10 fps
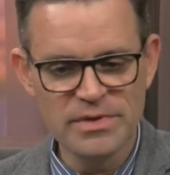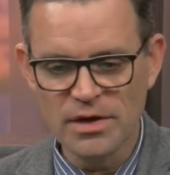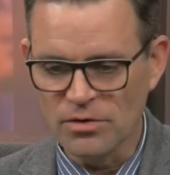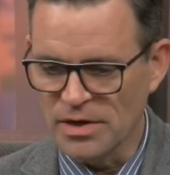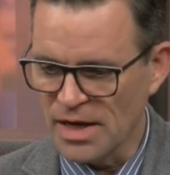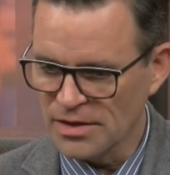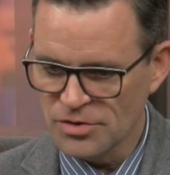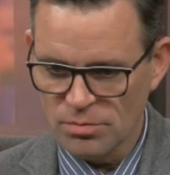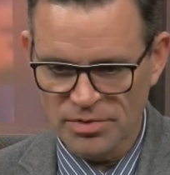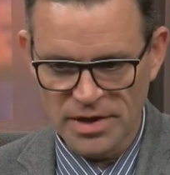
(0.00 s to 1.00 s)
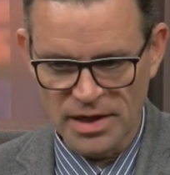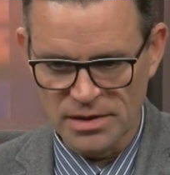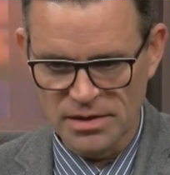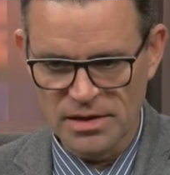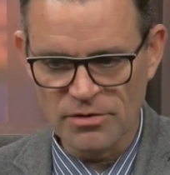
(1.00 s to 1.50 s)
They are not
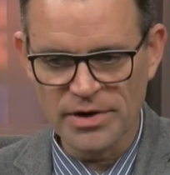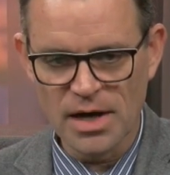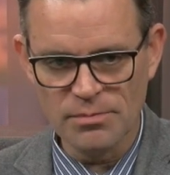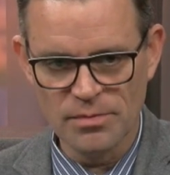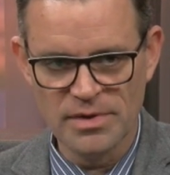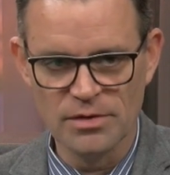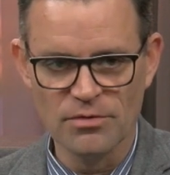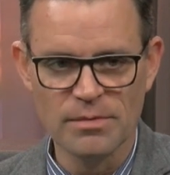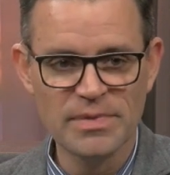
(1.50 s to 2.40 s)
duplicated, they're complementary.